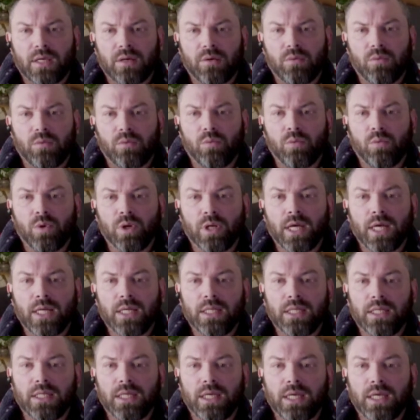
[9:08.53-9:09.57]
What kind
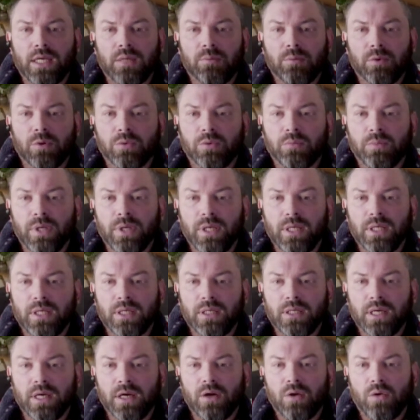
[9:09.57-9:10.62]
of game are we making
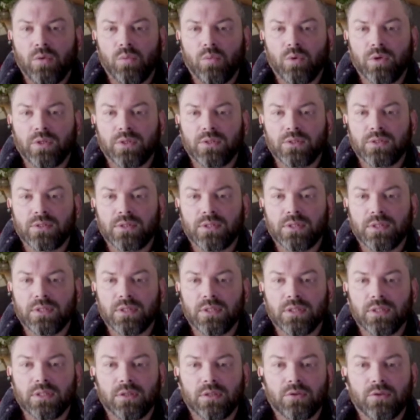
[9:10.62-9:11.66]
now? What is
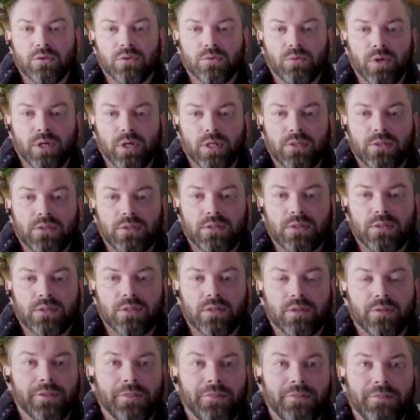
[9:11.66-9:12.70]
the
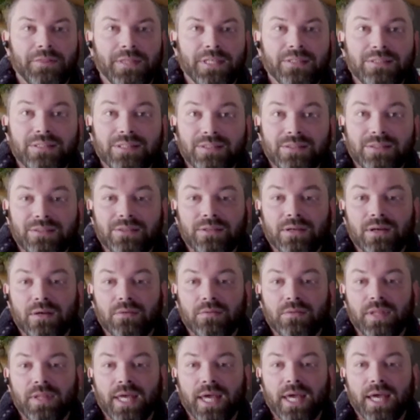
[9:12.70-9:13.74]
thrust, the thesis
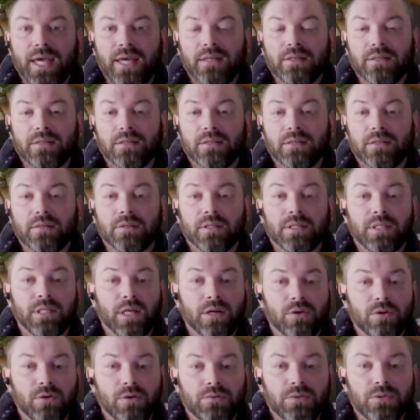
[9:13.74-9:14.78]
of that? The
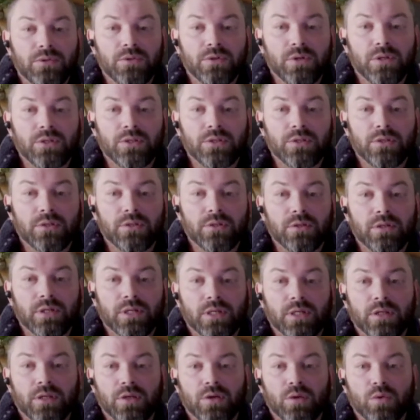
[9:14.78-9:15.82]
narrative structure,
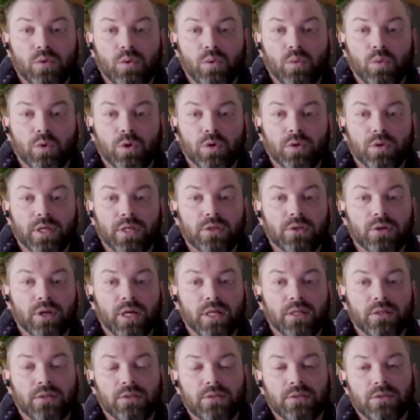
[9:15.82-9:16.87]
like what are they
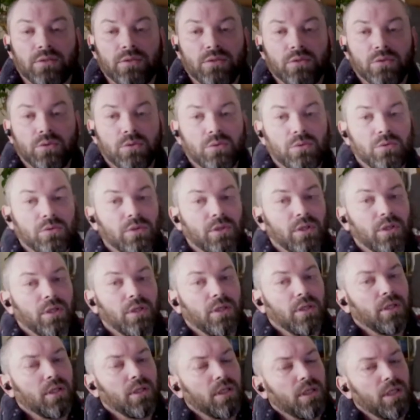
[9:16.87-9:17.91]
trying to do,
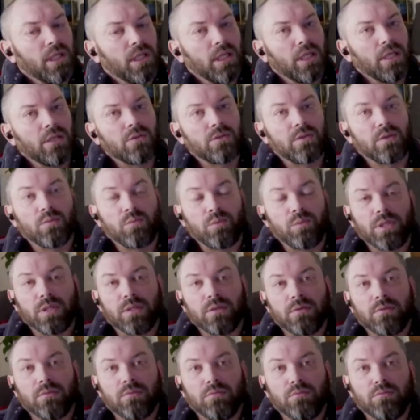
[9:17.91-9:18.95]
so that we
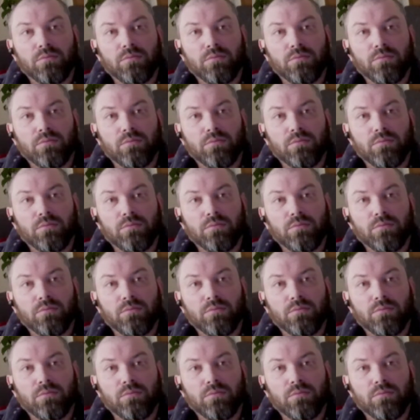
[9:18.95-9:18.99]
can